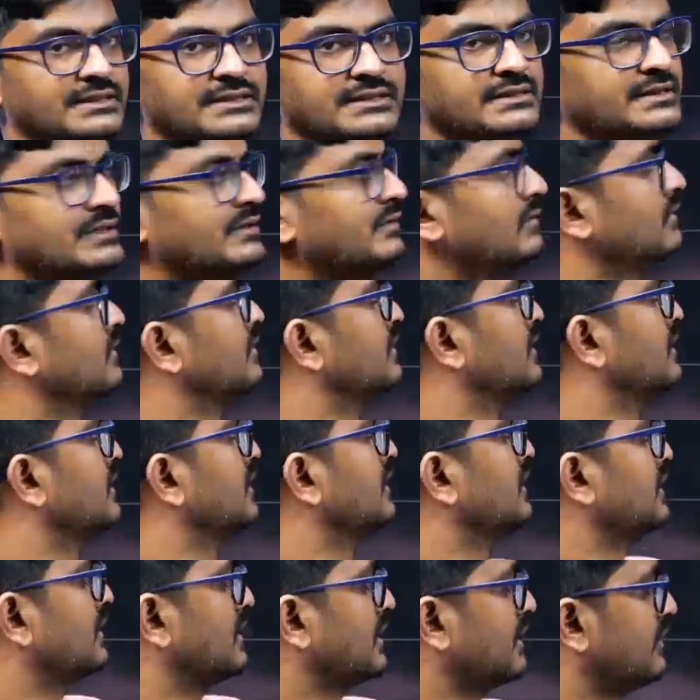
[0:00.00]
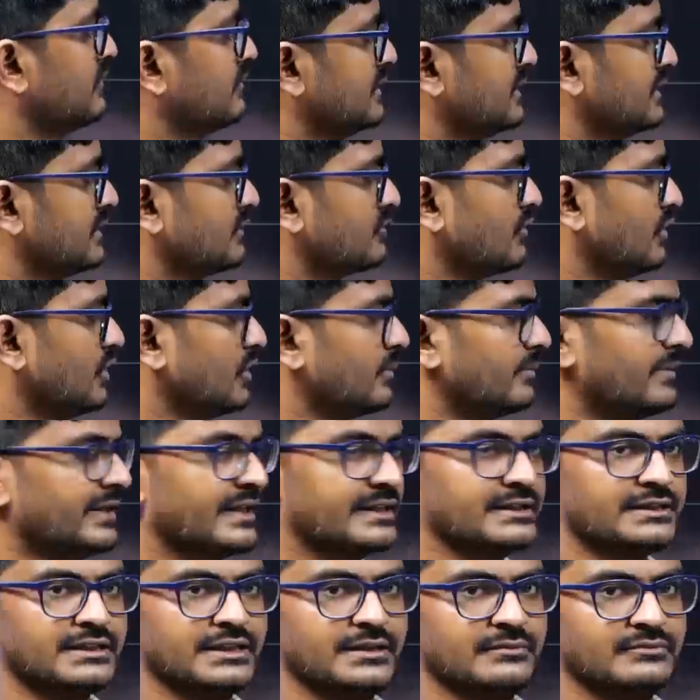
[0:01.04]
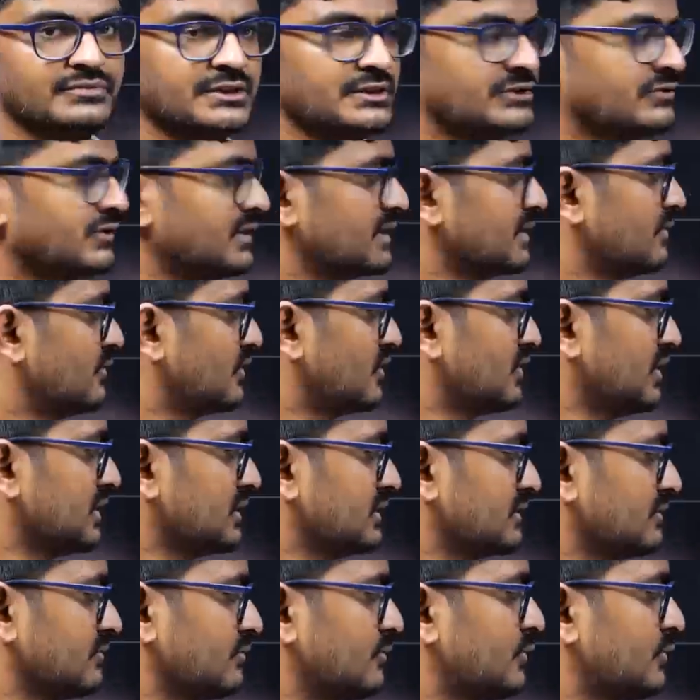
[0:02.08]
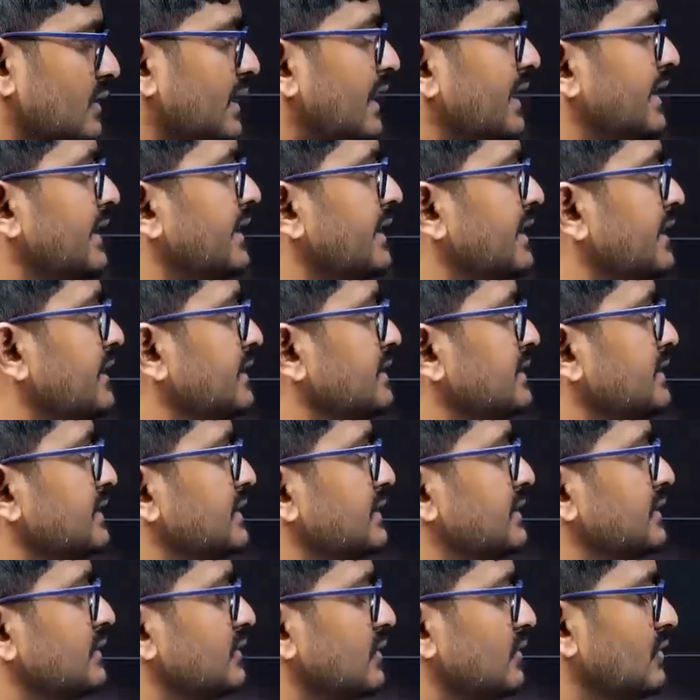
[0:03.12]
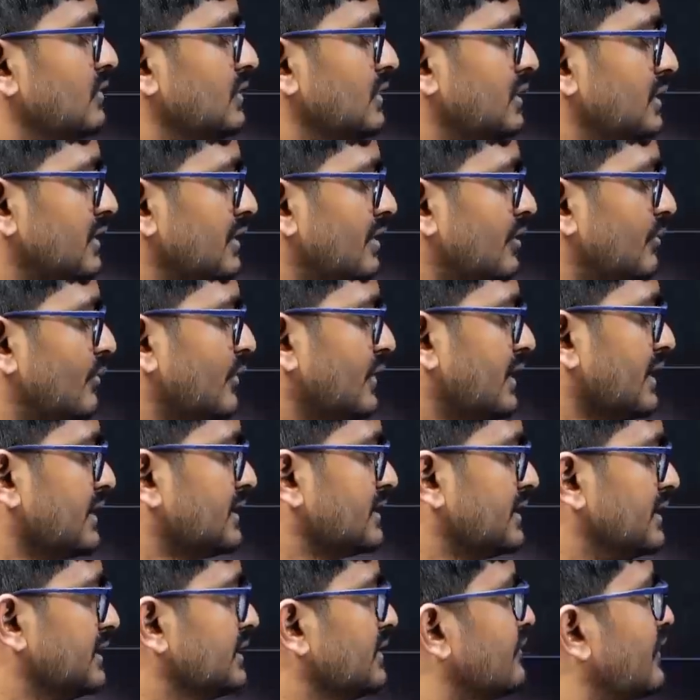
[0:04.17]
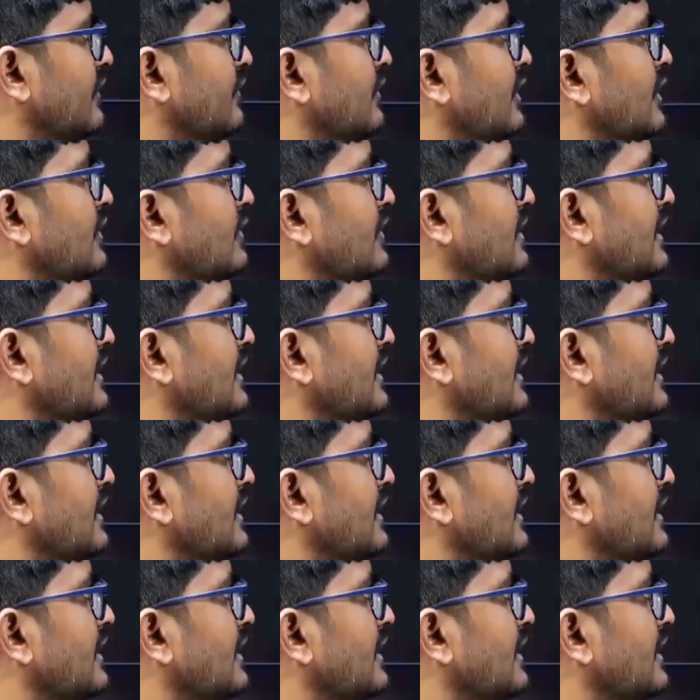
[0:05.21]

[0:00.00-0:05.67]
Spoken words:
is 0. Now this is going to be extreme situation because kinetic energy is 0. Now potential energy, if I want to